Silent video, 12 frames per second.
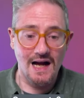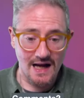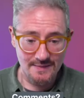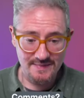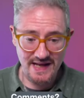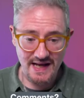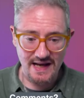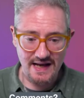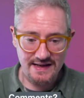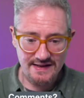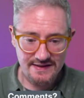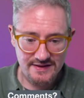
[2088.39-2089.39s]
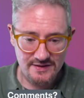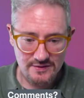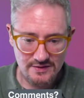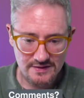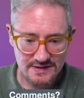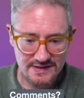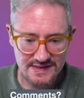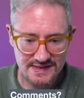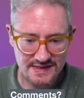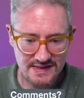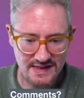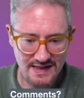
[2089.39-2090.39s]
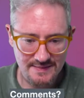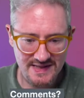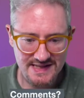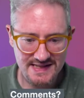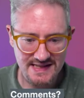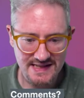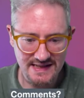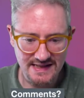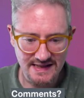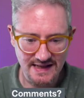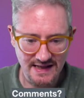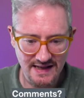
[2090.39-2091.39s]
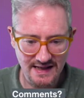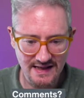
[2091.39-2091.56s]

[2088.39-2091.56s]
Yeah, any thoughts? Let me see.